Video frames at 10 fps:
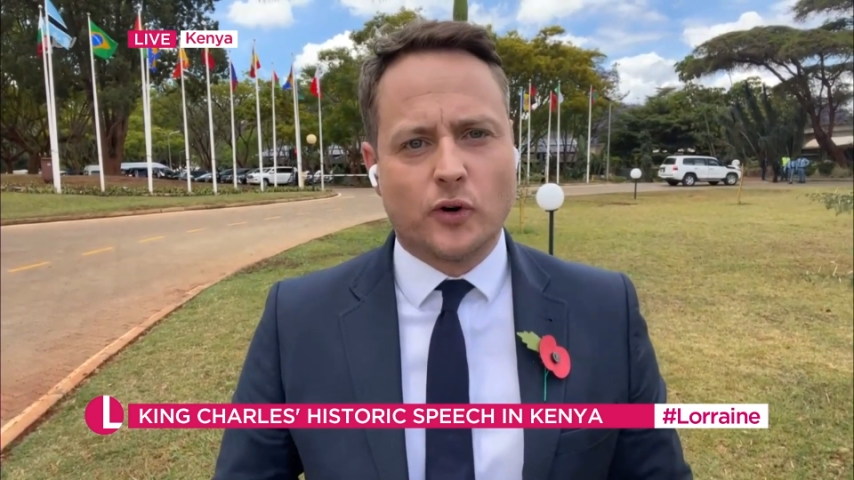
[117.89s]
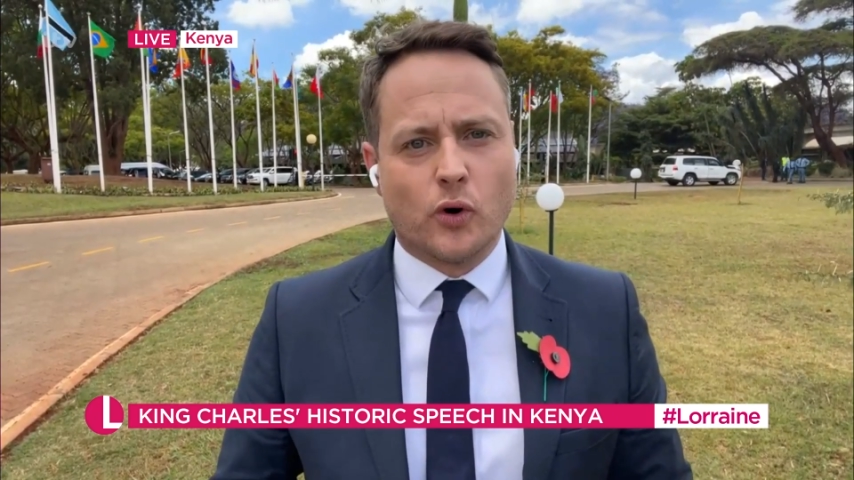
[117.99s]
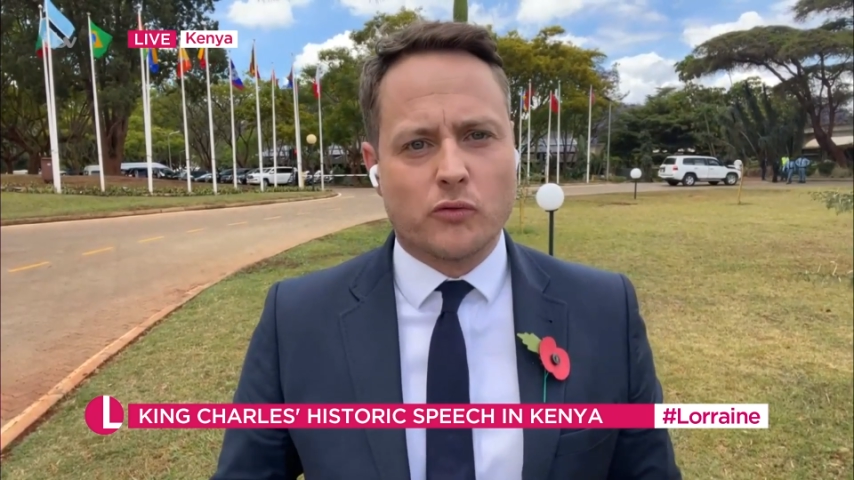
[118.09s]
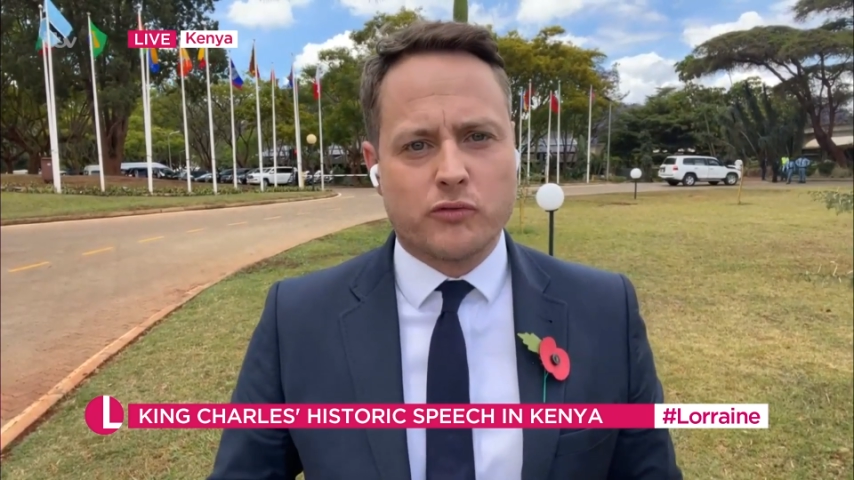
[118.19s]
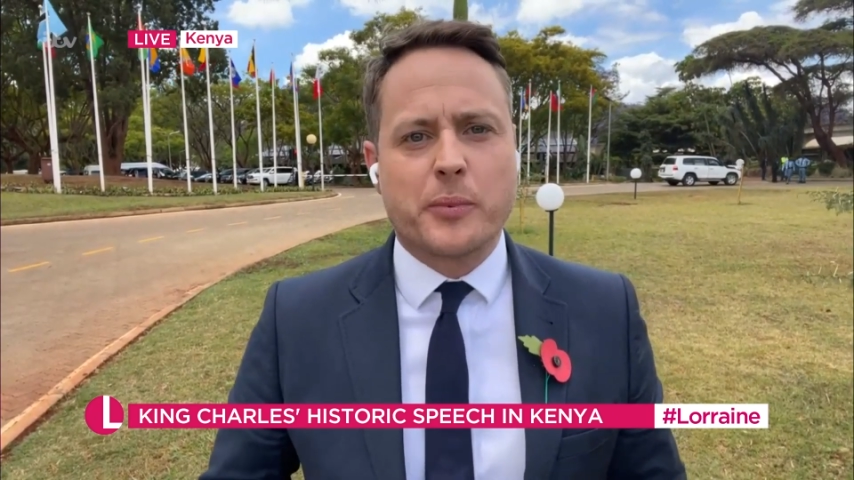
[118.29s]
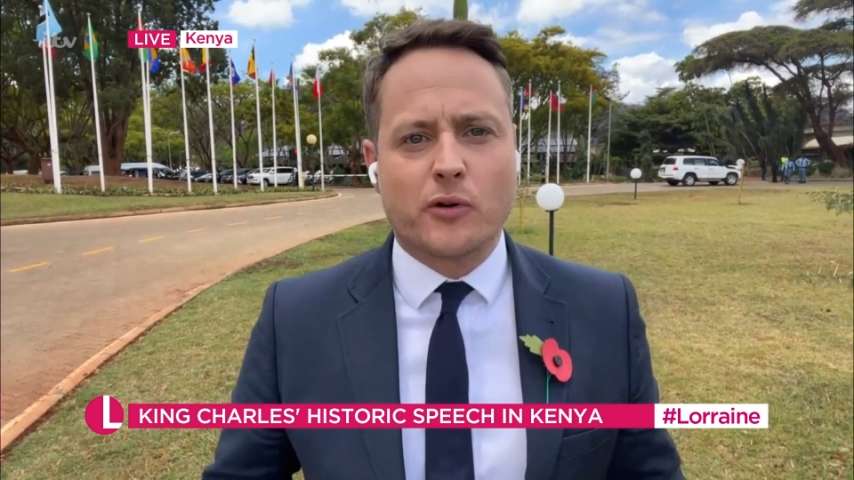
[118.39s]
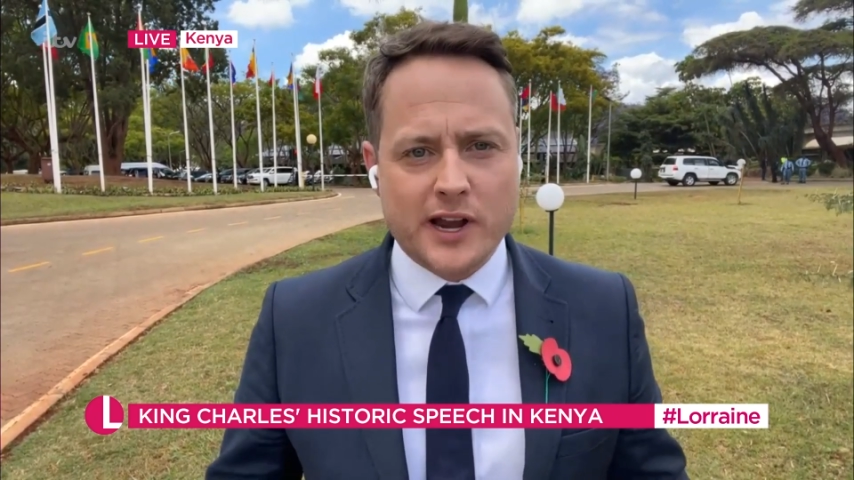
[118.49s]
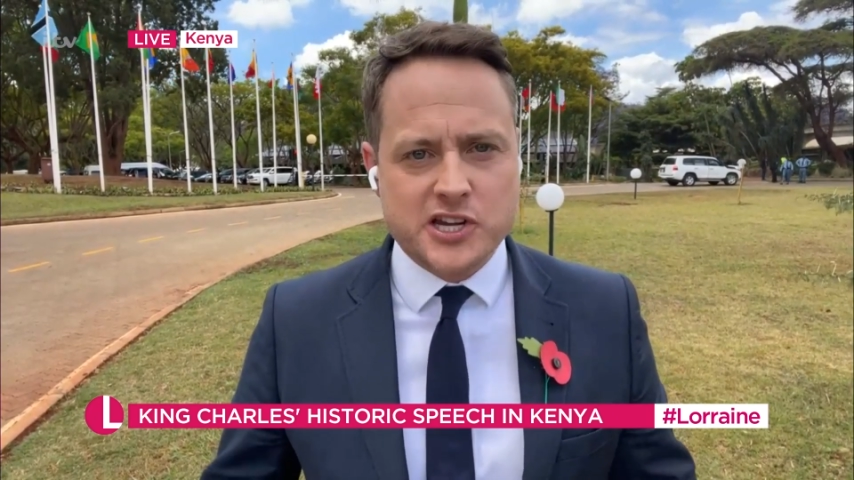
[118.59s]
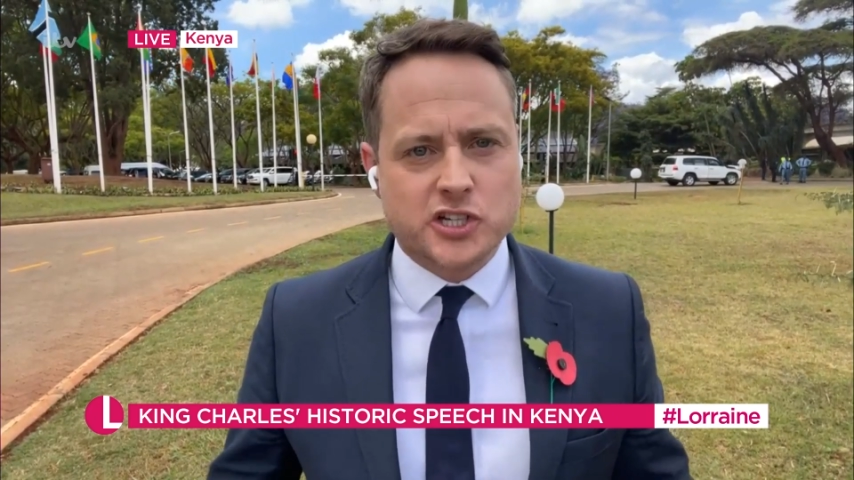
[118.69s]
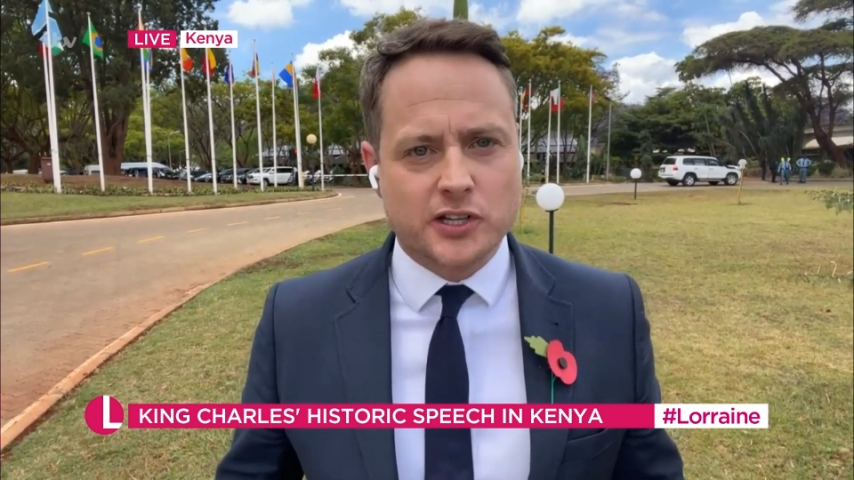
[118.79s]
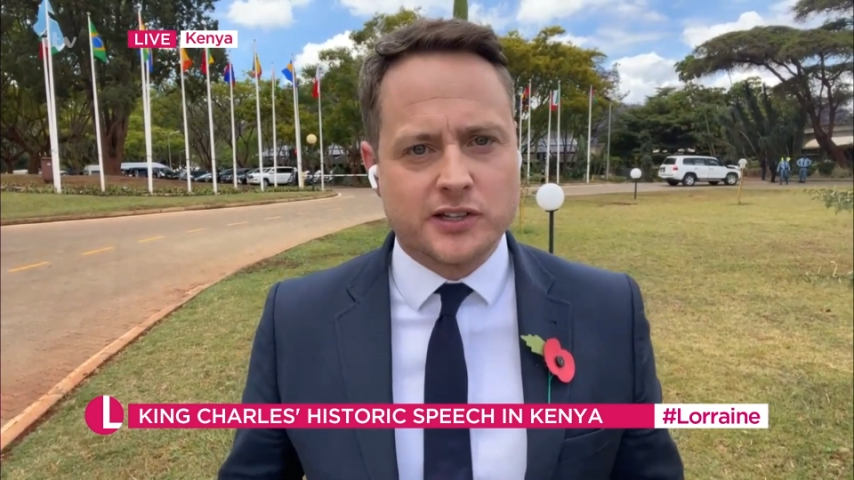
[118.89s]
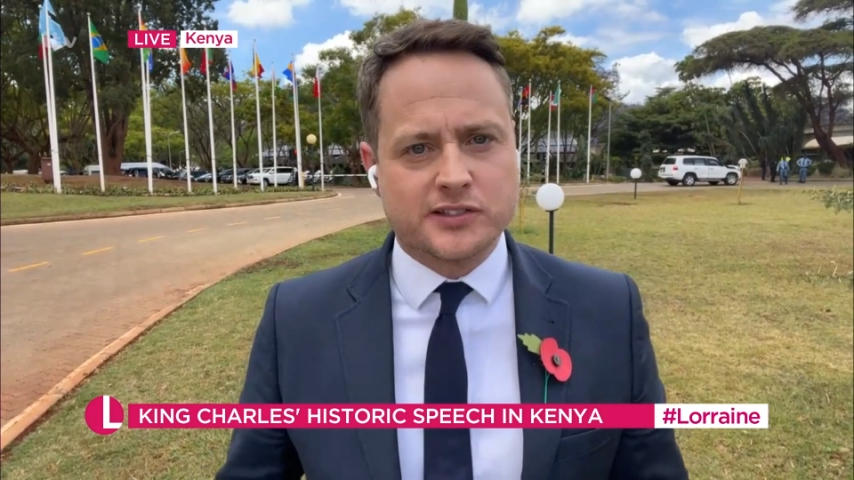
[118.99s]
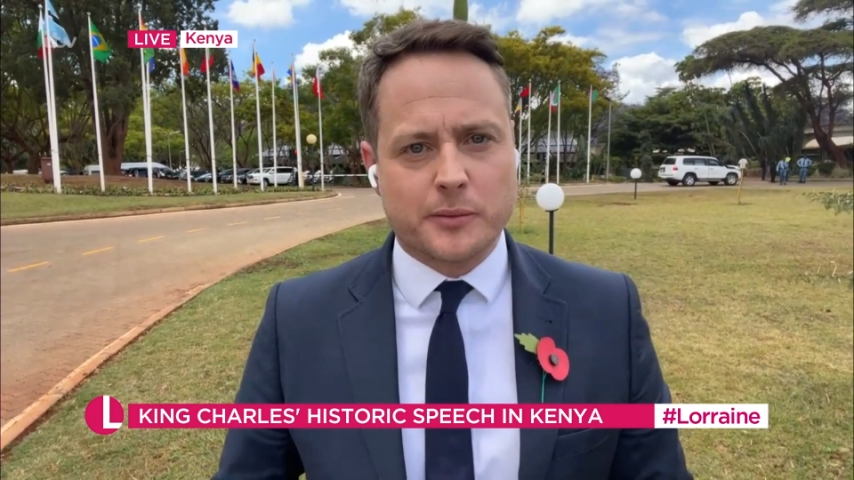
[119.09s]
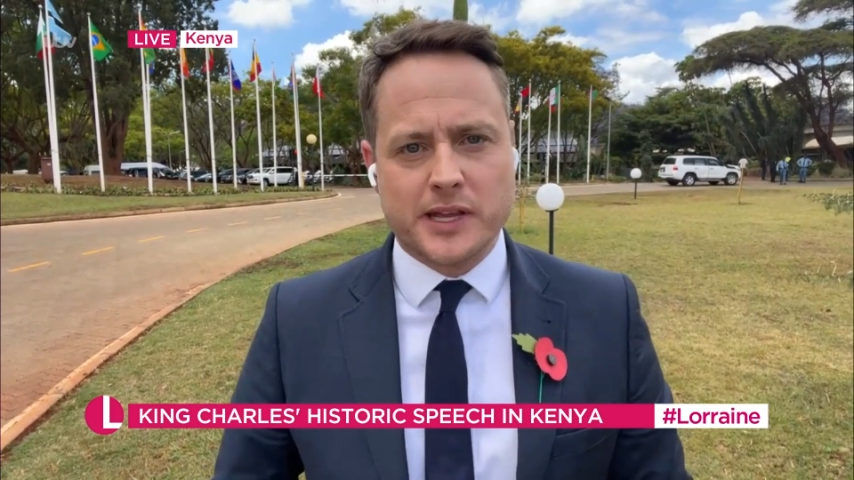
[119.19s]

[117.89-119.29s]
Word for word: for reparations.